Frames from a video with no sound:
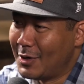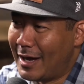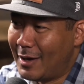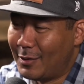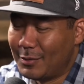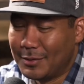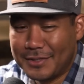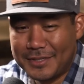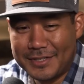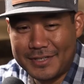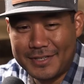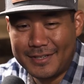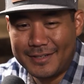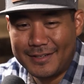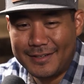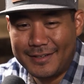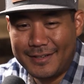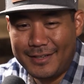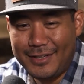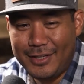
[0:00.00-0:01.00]
I was,
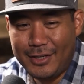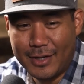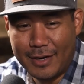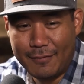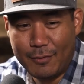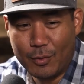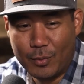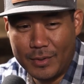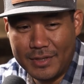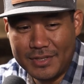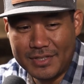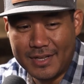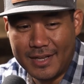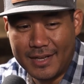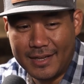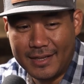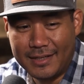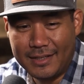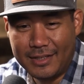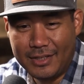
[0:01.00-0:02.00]
you know, every
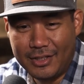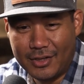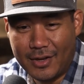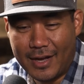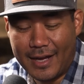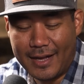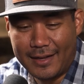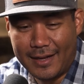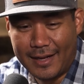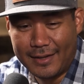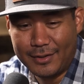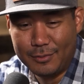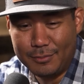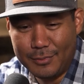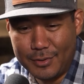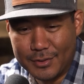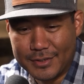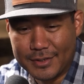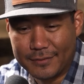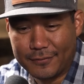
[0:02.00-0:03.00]
Wednesday, you know, I, I do
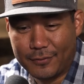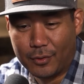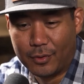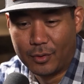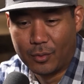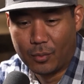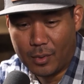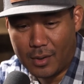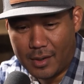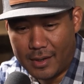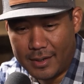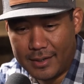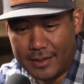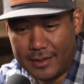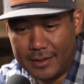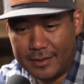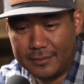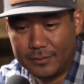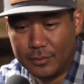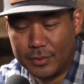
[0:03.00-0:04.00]
music for
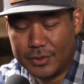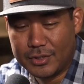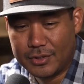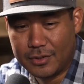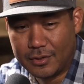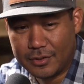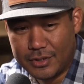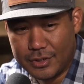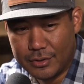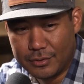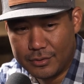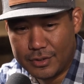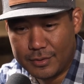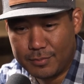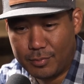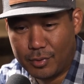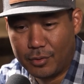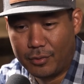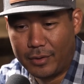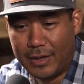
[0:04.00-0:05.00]
Awana, which is our children's
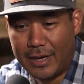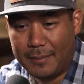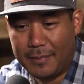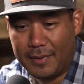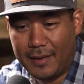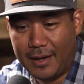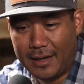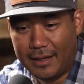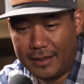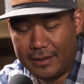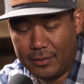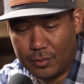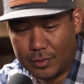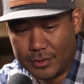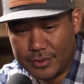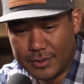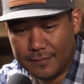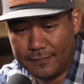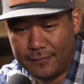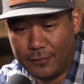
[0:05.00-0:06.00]
program, and then I lead
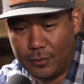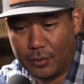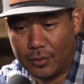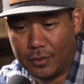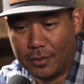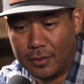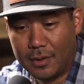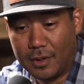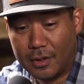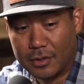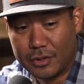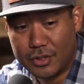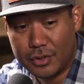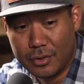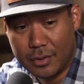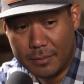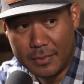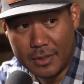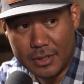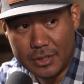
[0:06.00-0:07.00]
worship for our
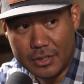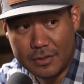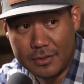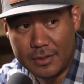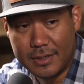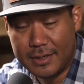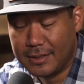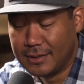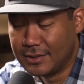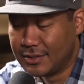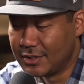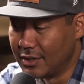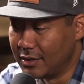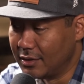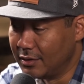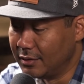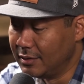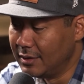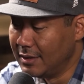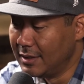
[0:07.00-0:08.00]
student ministry.
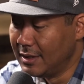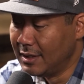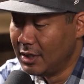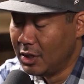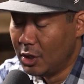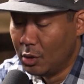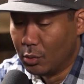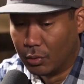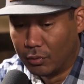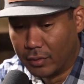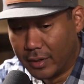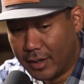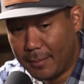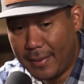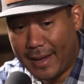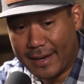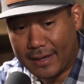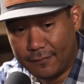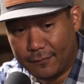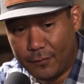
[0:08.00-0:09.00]
so we're running
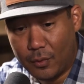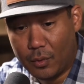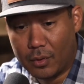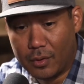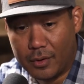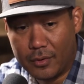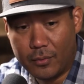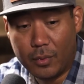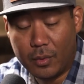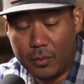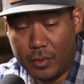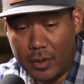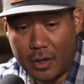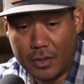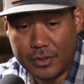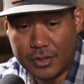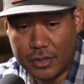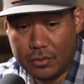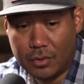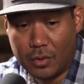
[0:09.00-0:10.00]
back and forth. Well, we
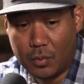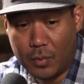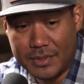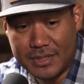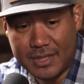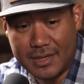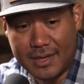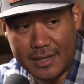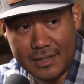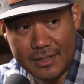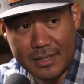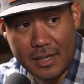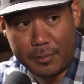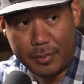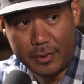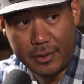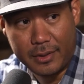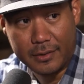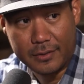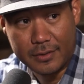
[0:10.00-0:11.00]
also do a Wednesday night
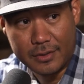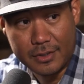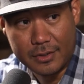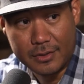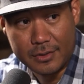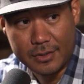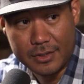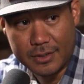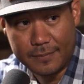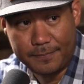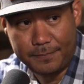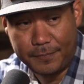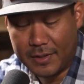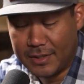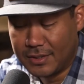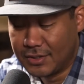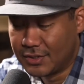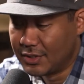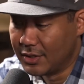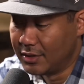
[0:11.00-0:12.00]
supper here at the church. Mm.
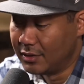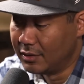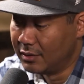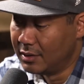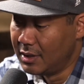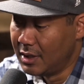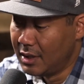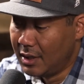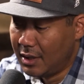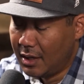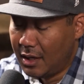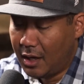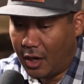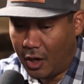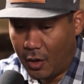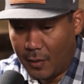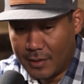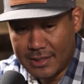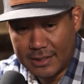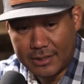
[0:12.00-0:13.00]
And so I
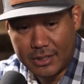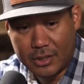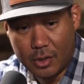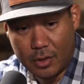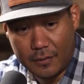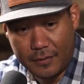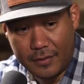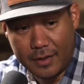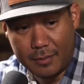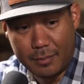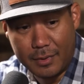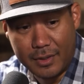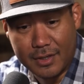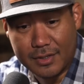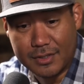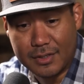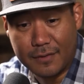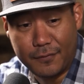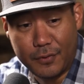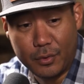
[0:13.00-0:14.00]
always like to go over there
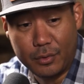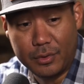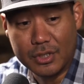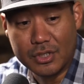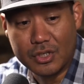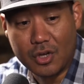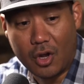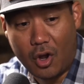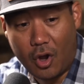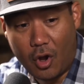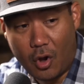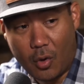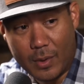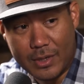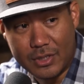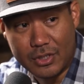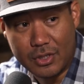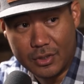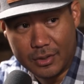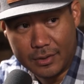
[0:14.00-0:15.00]
because the food is
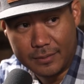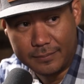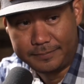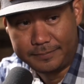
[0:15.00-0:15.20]
always good.